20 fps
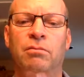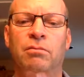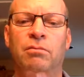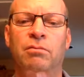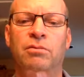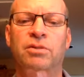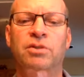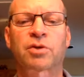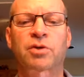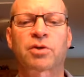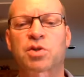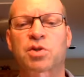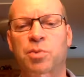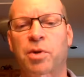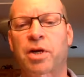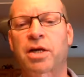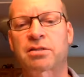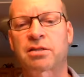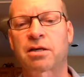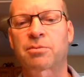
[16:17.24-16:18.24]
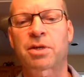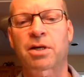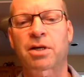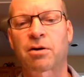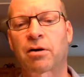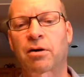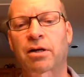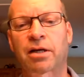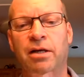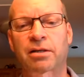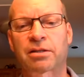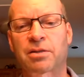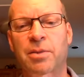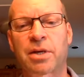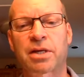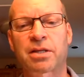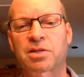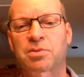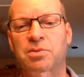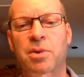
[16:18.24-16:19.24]
You try to spray something on it to make
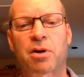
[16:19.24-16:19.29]
ah.